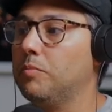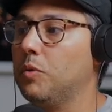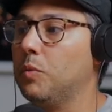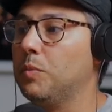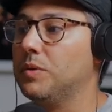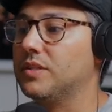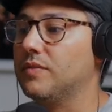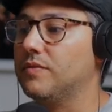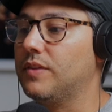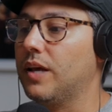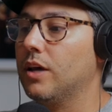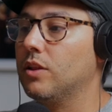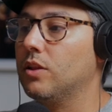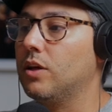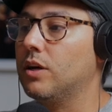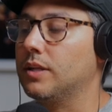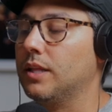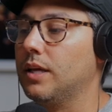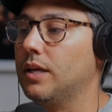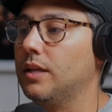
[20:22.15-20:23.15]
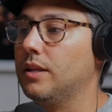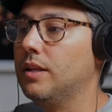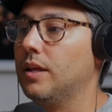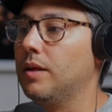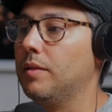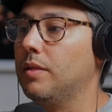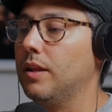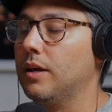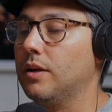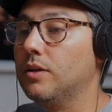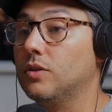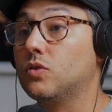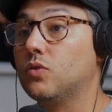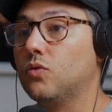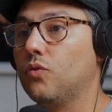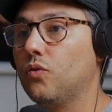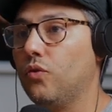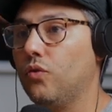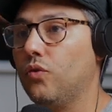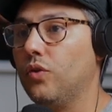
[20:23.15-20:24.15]
moments of dialogue that that let
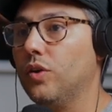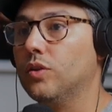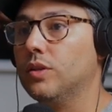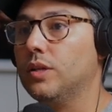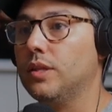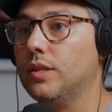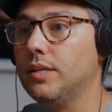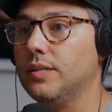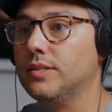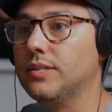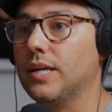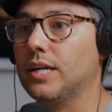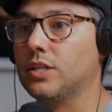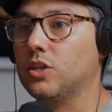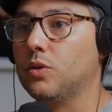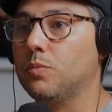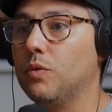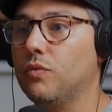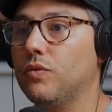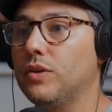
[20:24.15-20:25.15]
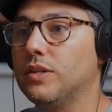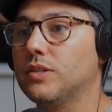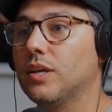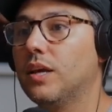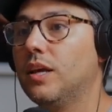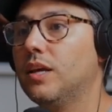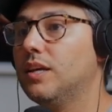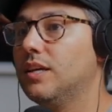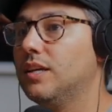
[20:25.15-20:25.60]
us feel in these action movies.